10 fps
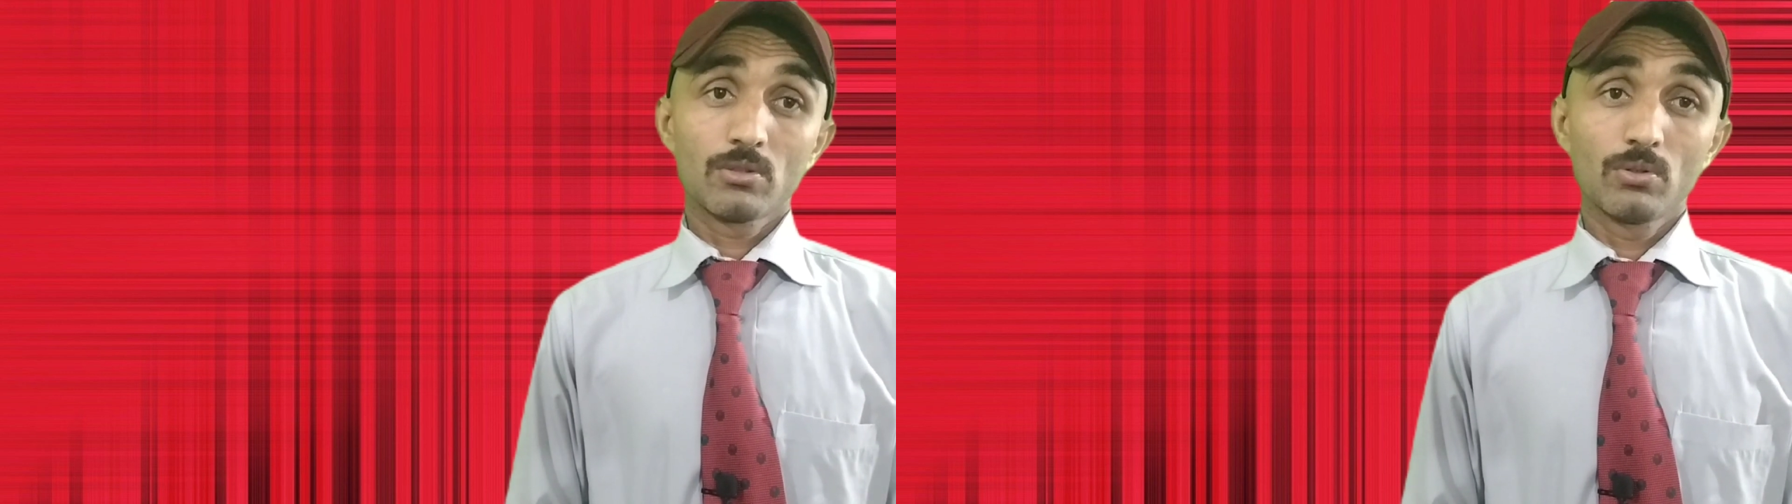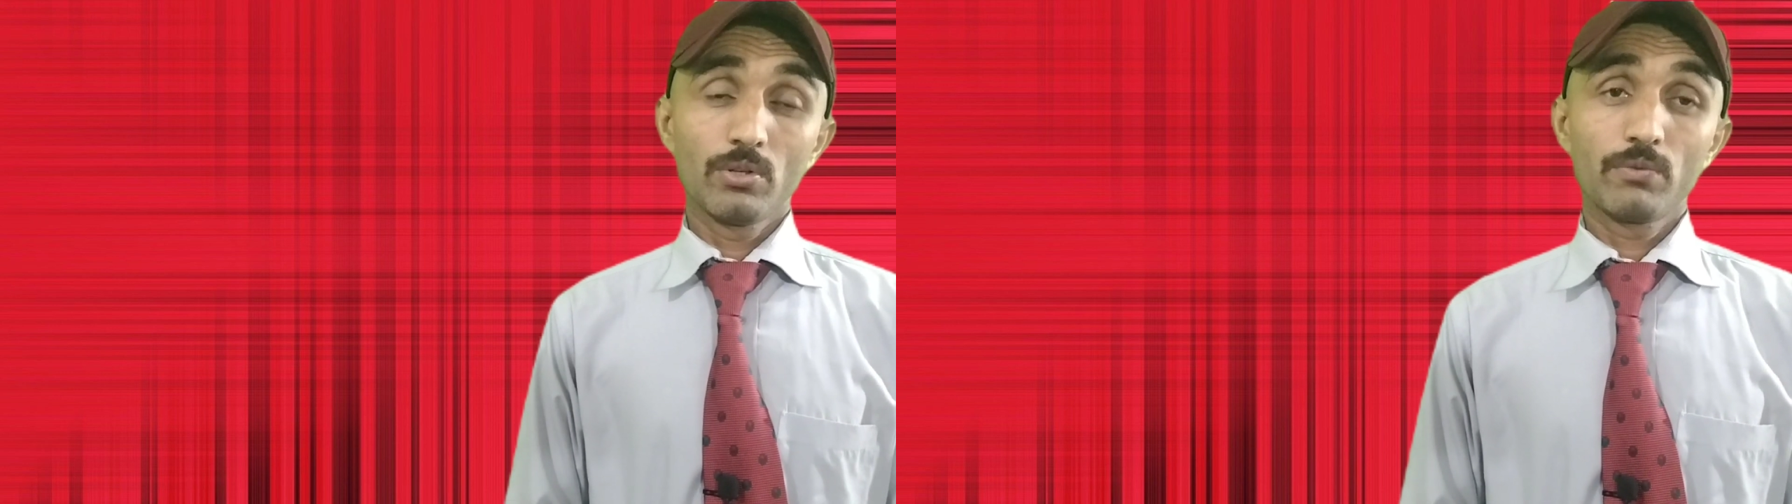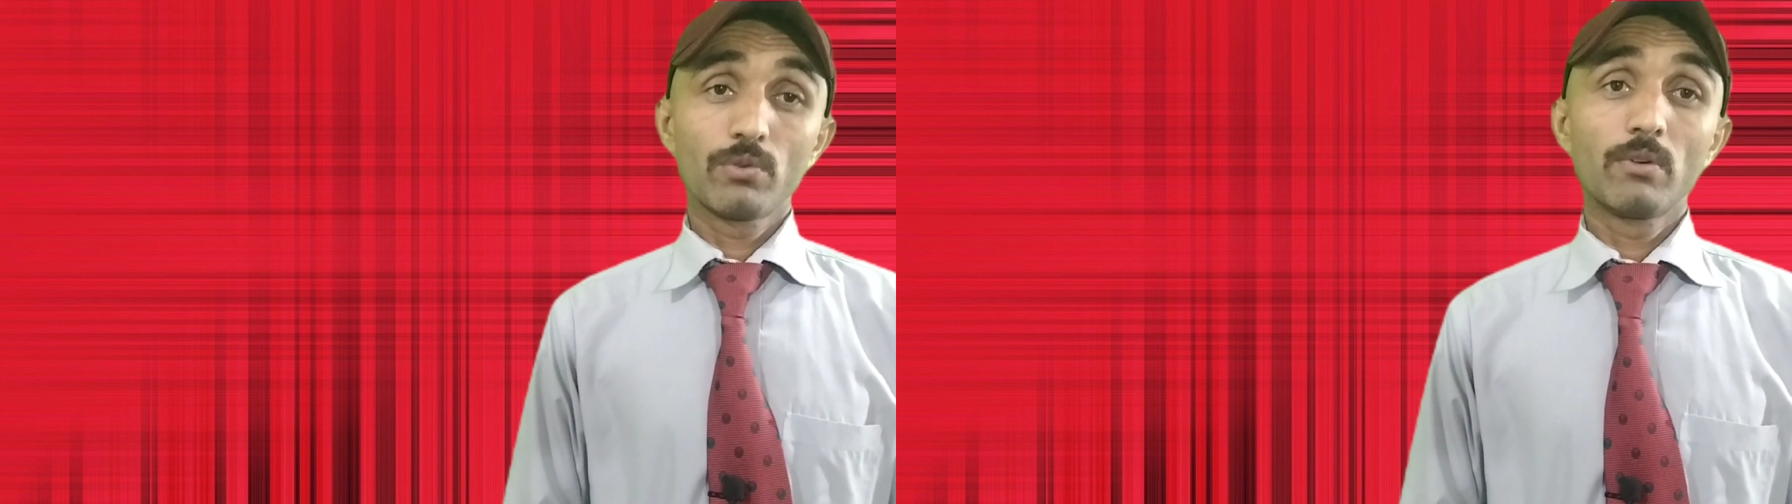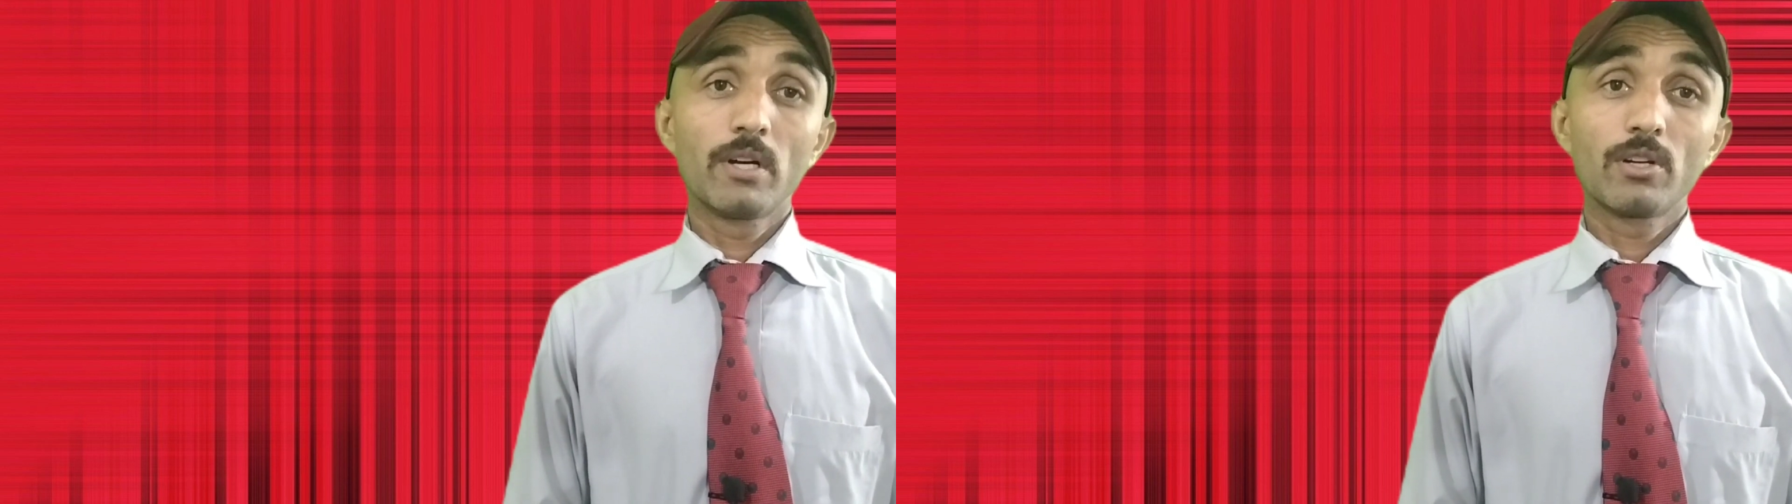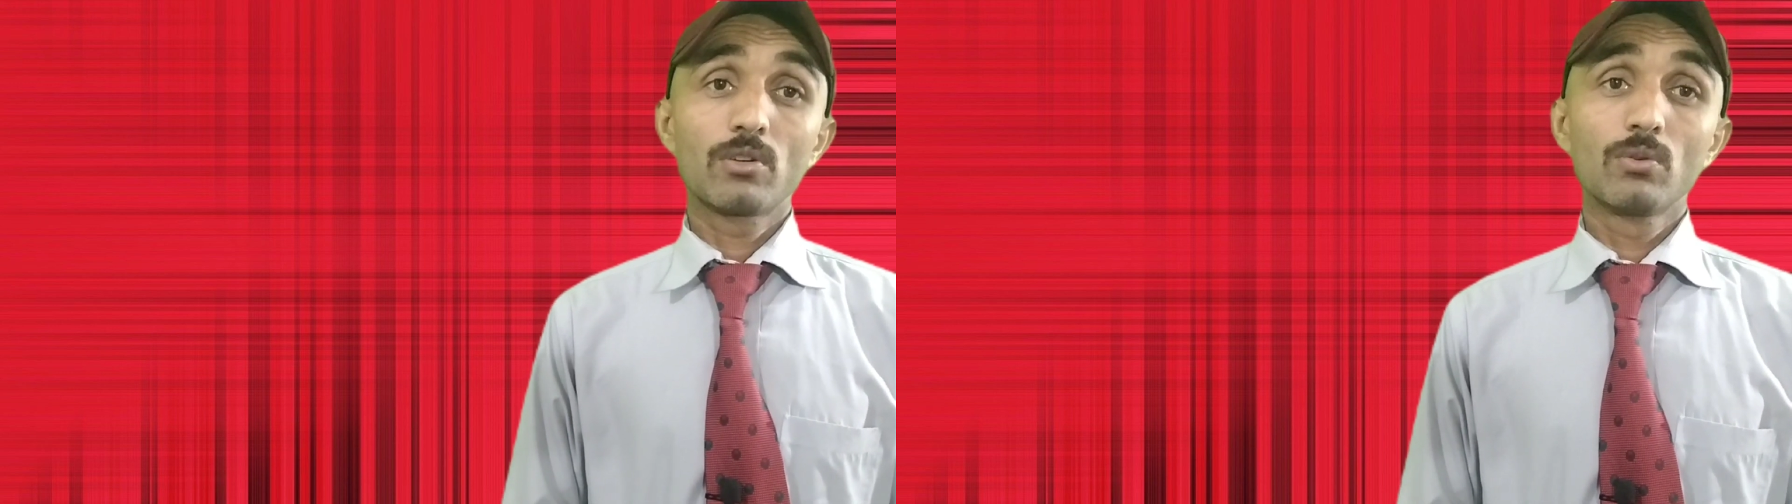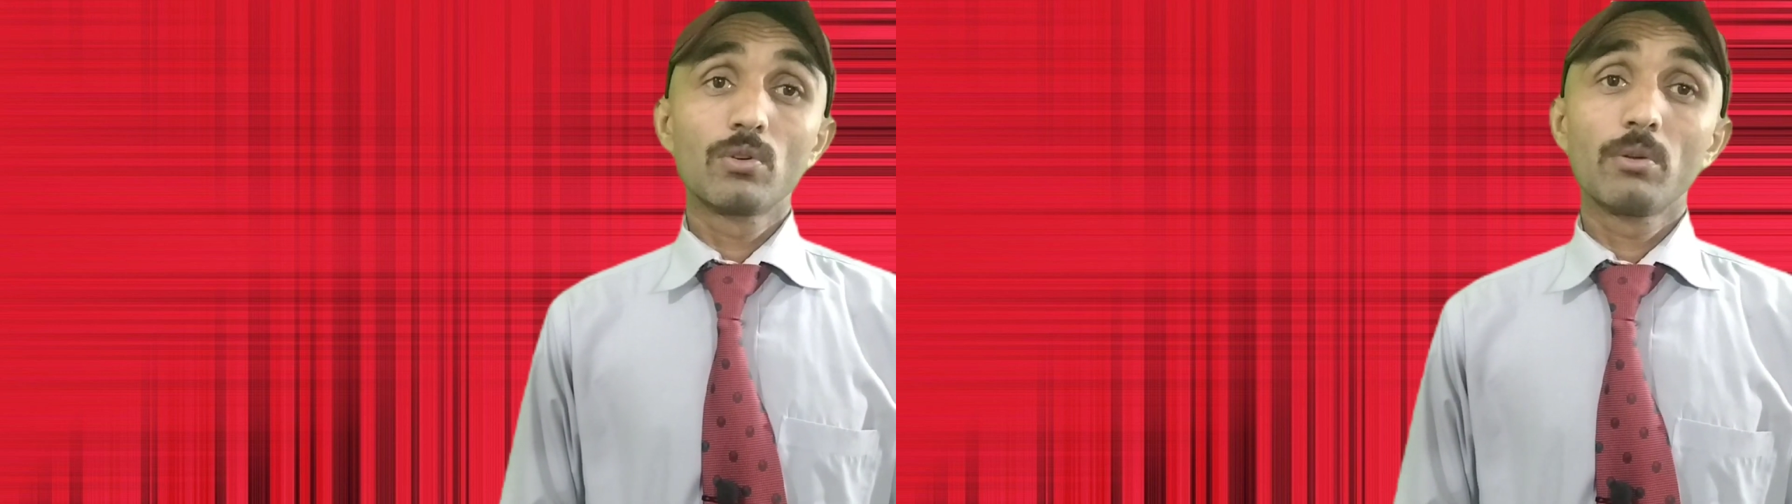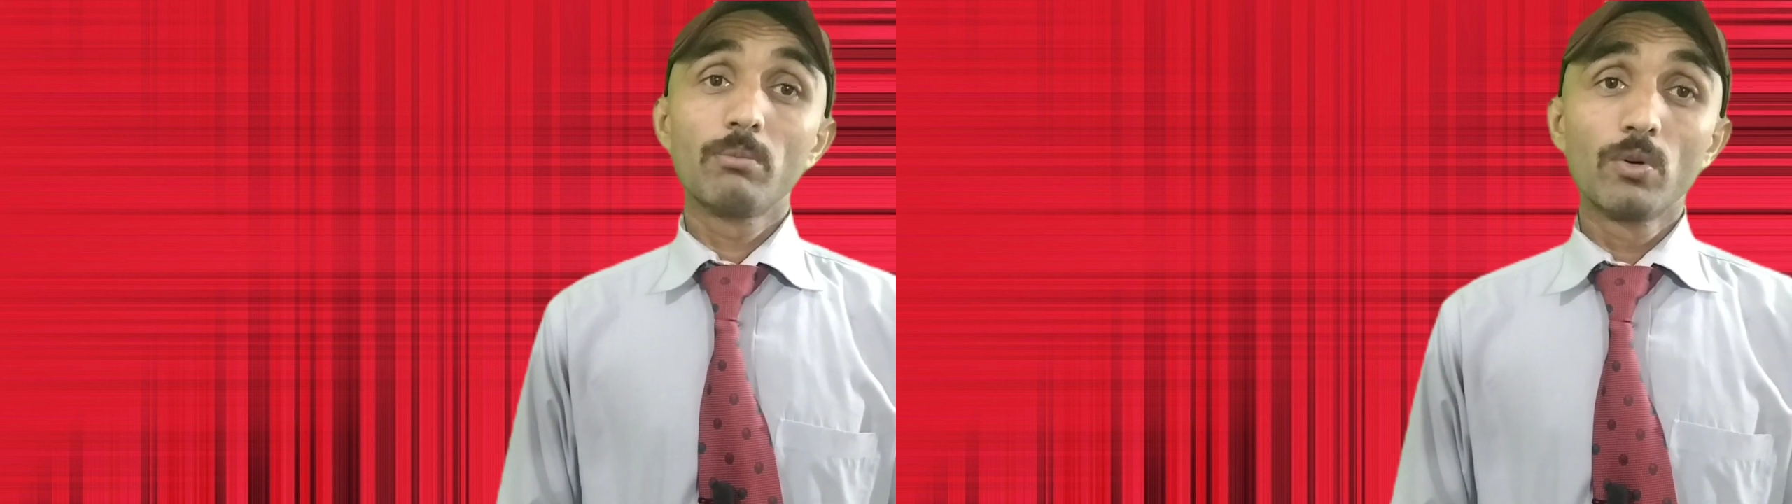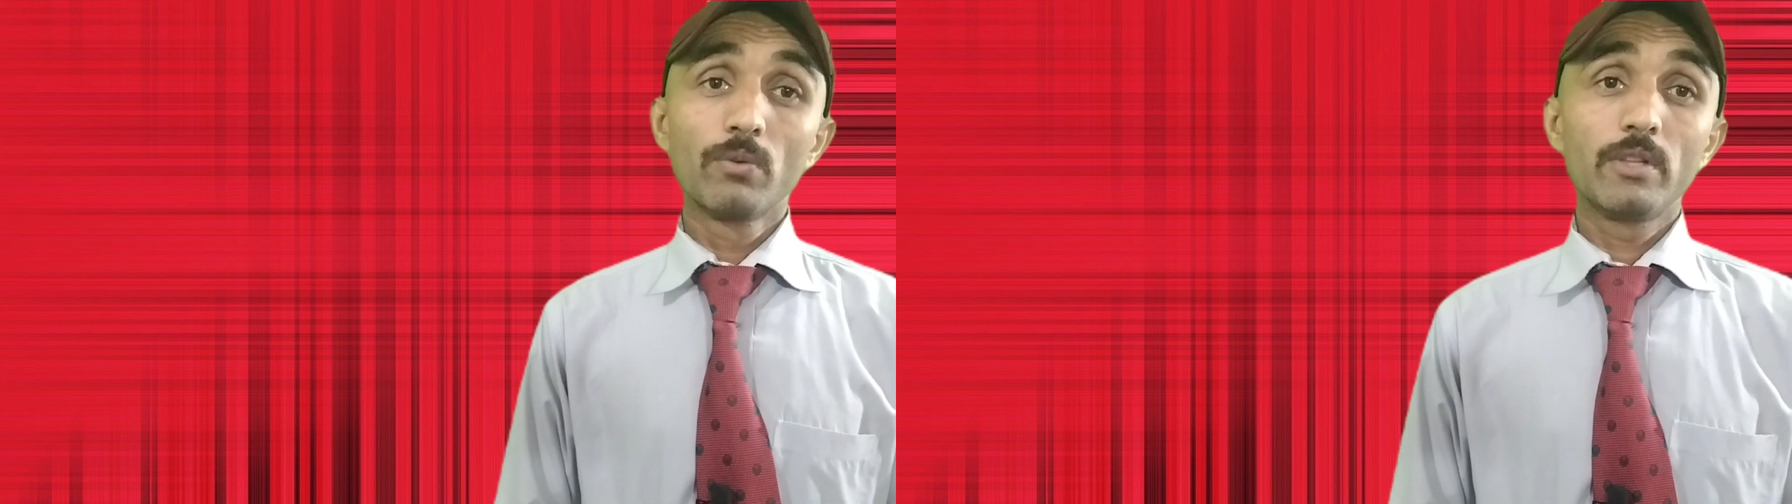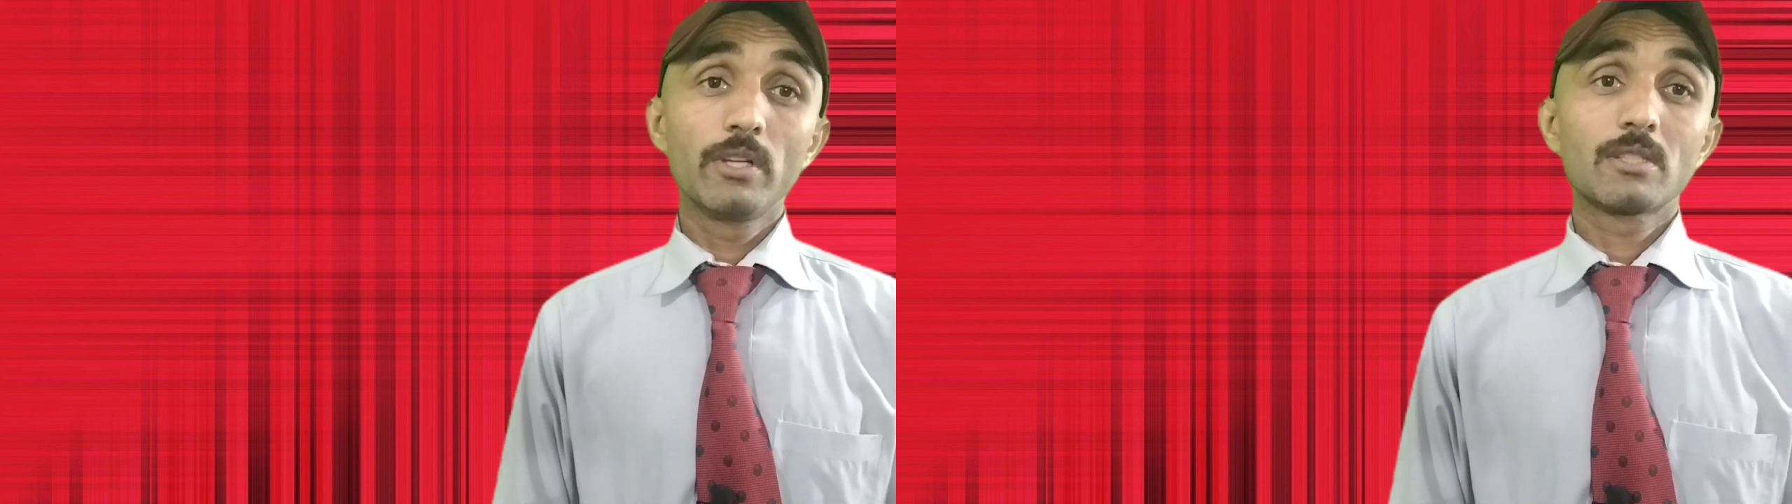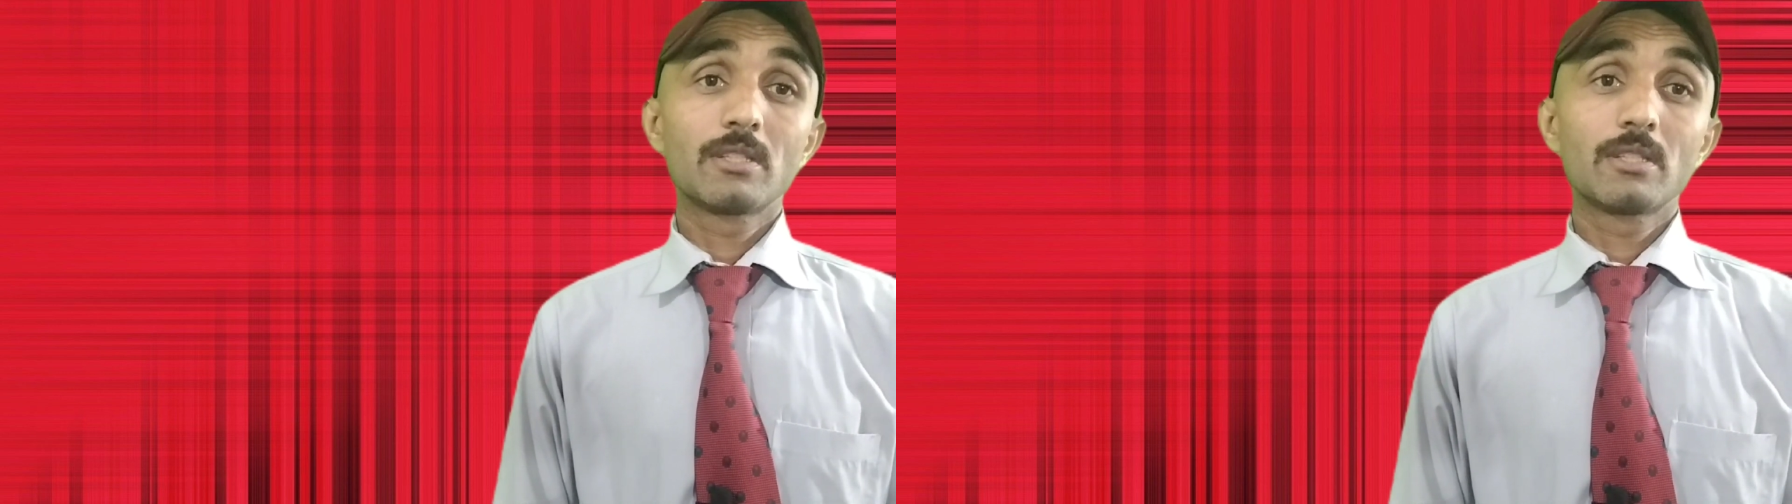So if you want to remove this,